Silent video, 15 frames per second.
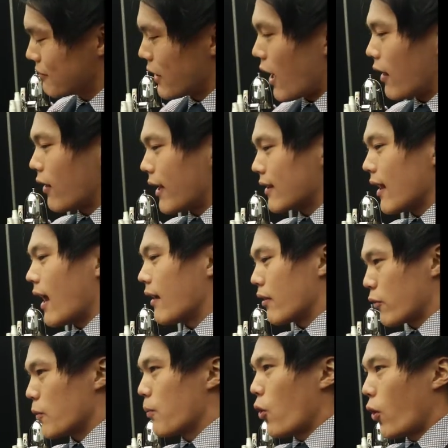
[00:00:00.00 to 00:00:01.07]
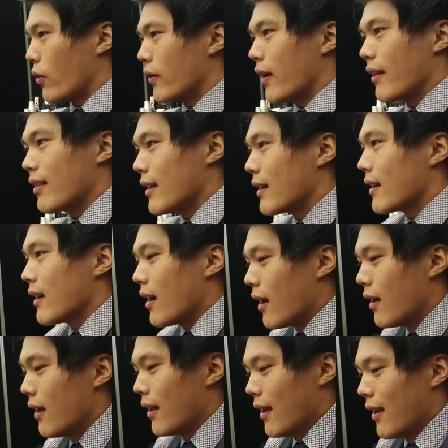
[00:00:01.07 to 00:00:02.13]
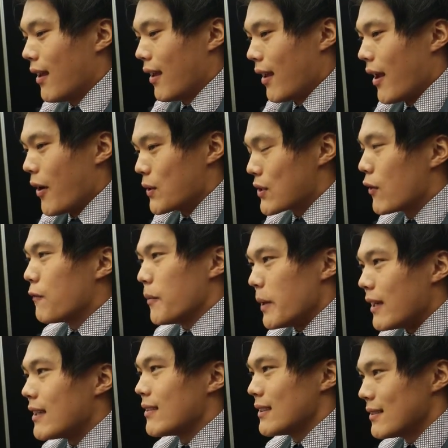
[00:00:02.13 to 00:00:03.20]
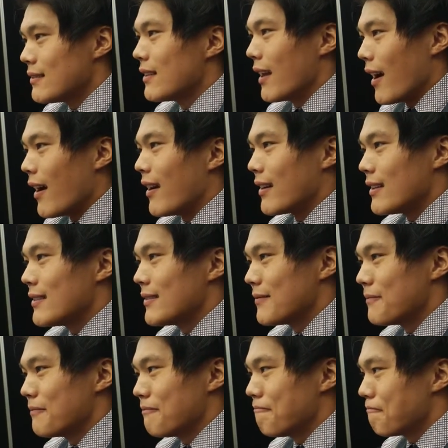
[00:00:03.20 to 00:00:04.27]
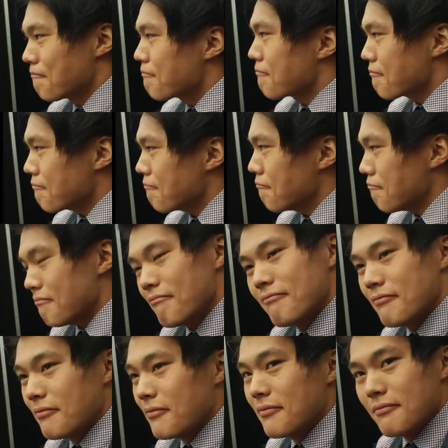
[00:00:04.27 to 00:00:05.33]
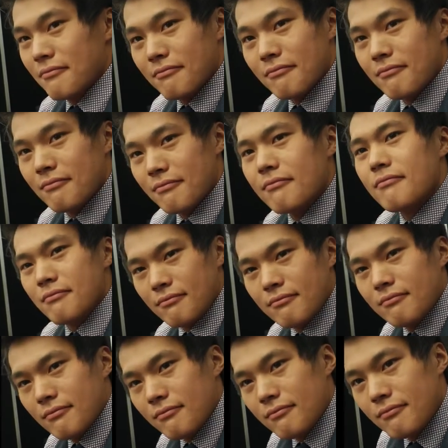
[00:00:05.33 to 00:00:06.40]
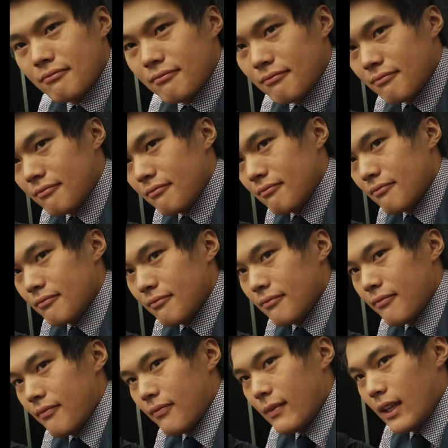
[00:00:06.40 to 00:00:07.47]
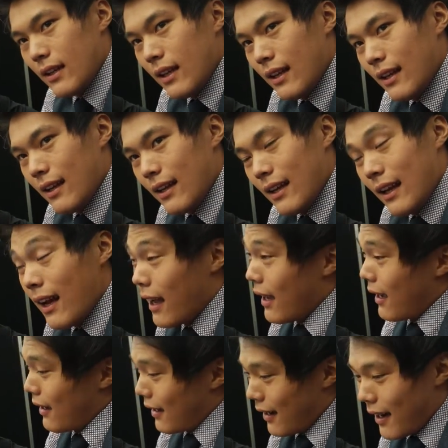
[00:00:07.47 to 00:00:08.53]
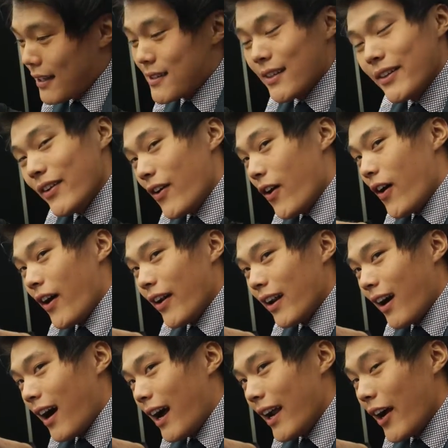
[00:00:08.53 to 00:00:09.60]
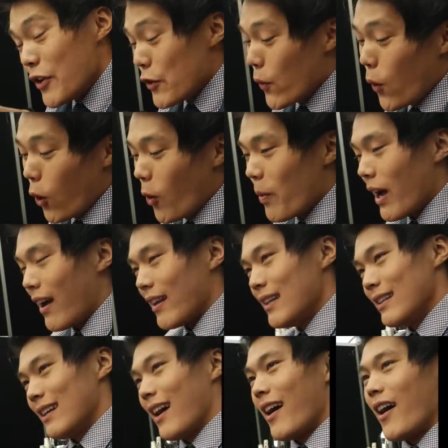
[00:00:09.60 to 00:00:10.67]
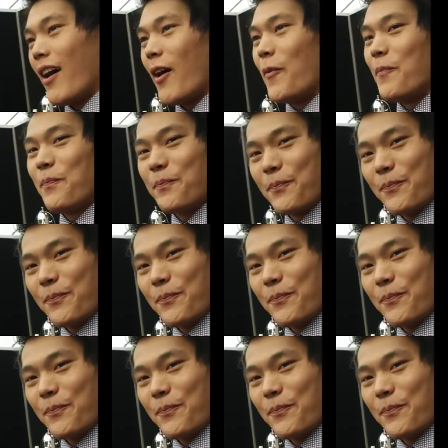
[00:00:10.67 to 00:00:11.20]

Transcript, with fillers: kind of like that through Portland. I think uh, it was good for me. Yeah. Now I have a question. Um, did you watch Leverage, the show that they did before that? I did not. I, I knew all about it. Um,